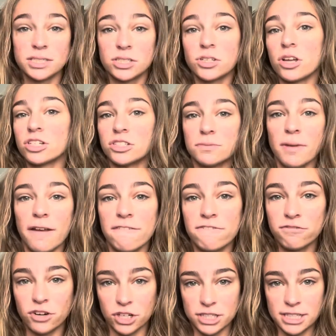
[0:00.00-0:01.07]
This is also my
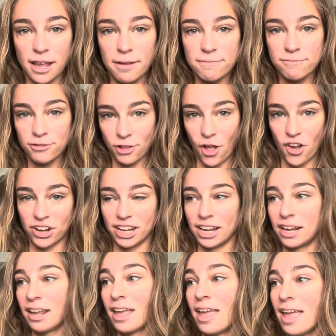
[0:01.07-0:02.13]
first time
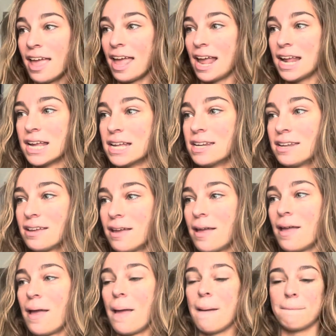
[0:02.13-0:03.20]
vlogging and
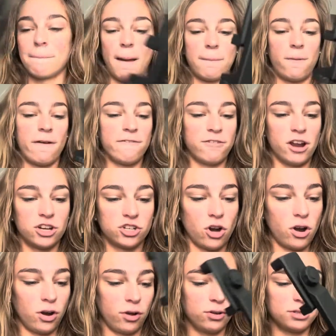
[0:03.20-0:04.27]
my boyfriend
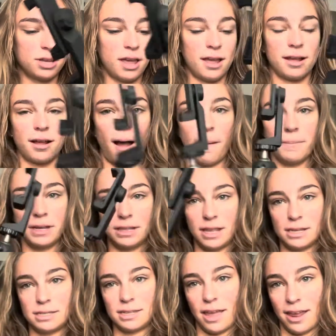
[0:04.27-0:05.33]
Charles got me
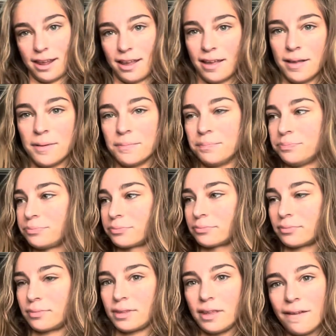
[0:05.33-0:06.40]
this like
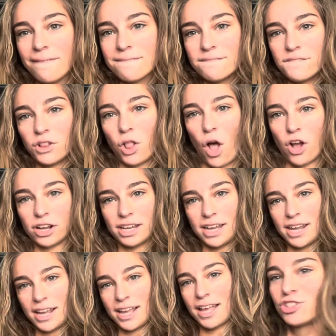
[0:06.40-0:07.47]

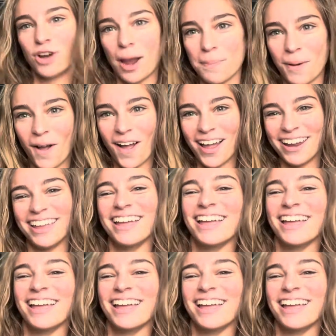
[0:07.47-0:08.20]
blogging tripod.